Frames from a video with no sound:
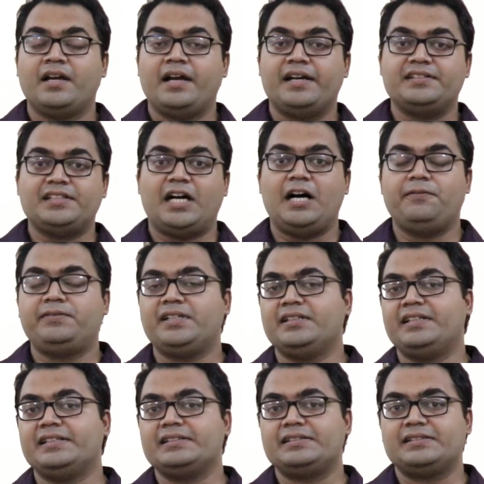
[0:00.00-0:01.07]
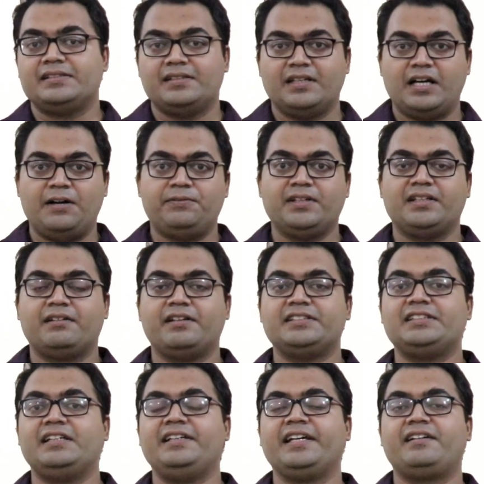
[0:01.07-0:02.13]
And after this, after the
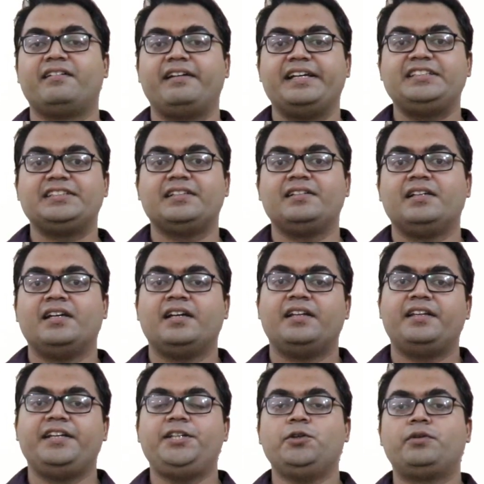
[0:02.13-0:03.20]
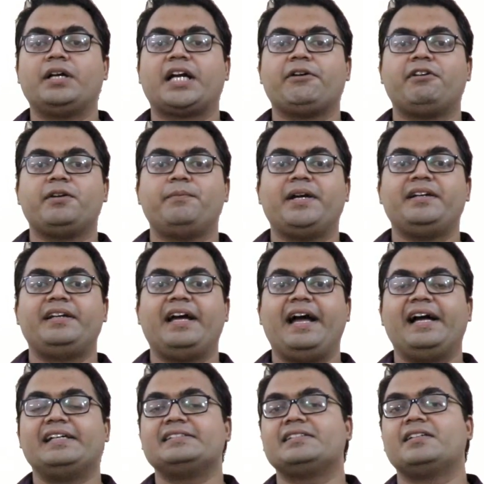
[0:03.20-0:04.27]
result declaration, the UK government
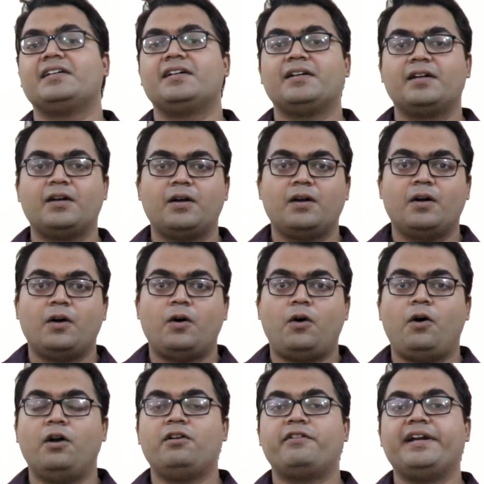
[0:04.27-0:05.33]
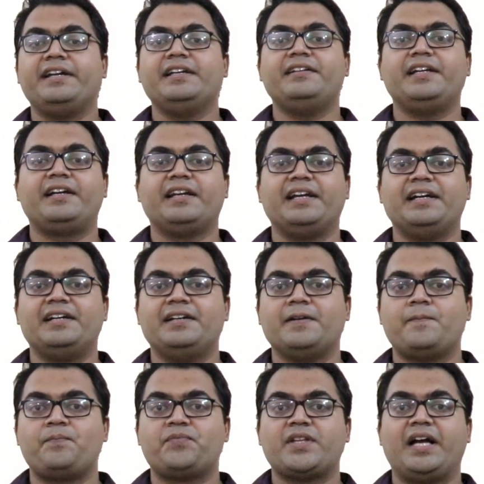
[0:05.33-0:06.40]
has already
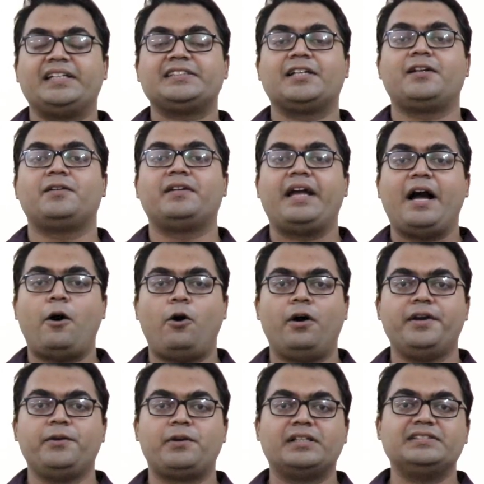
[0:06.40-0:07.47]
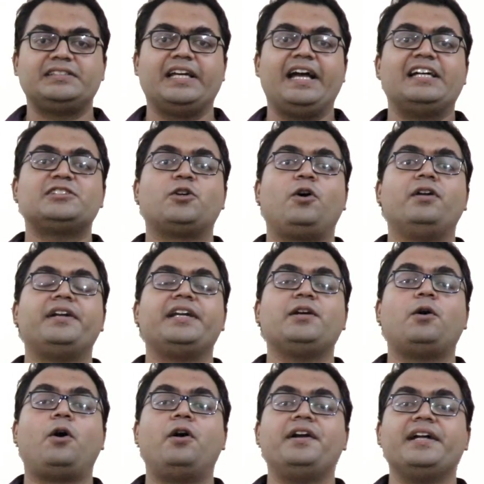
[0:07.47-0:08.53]
declared, has already
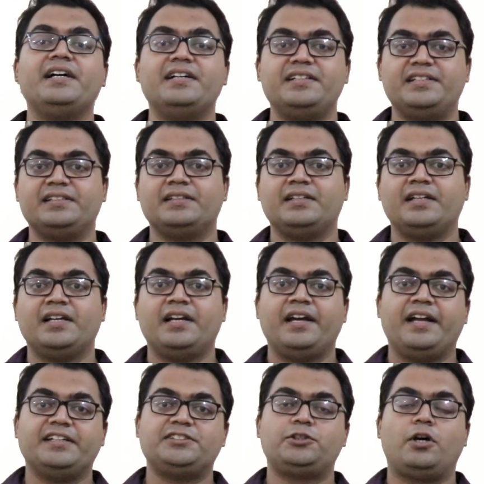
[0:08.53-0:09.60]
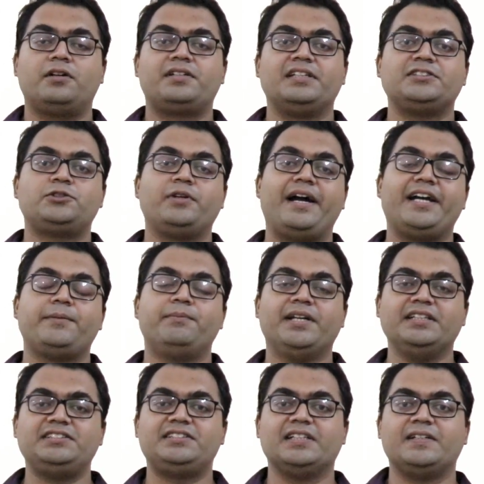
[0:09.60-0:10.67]
ordered its doctors to
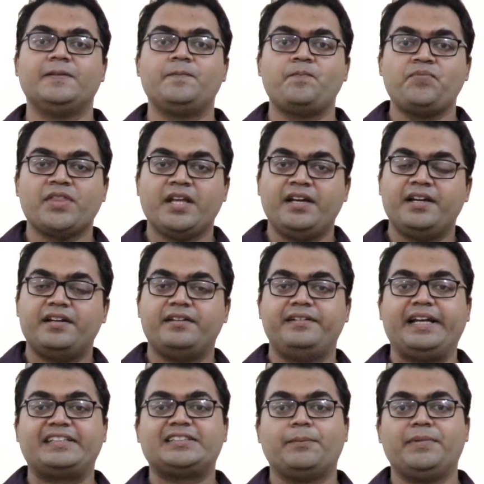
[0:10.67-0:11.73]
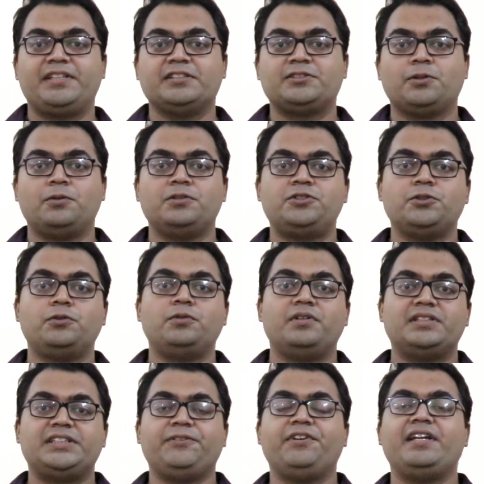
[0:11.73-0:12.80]
administer dexamethasone to
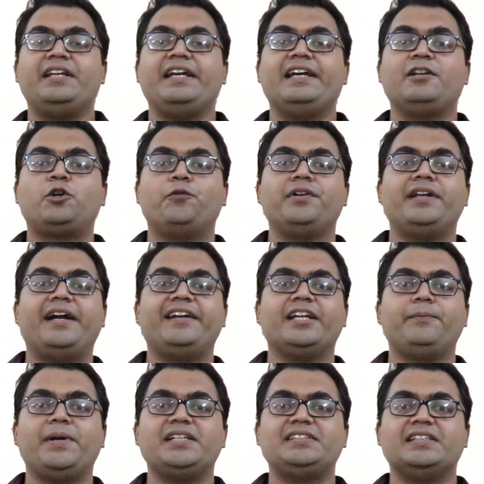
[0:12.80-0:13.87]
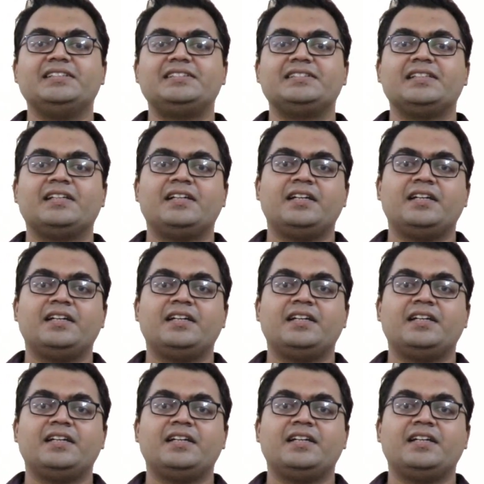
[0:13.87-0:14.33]
severely ill COVID-19 patients.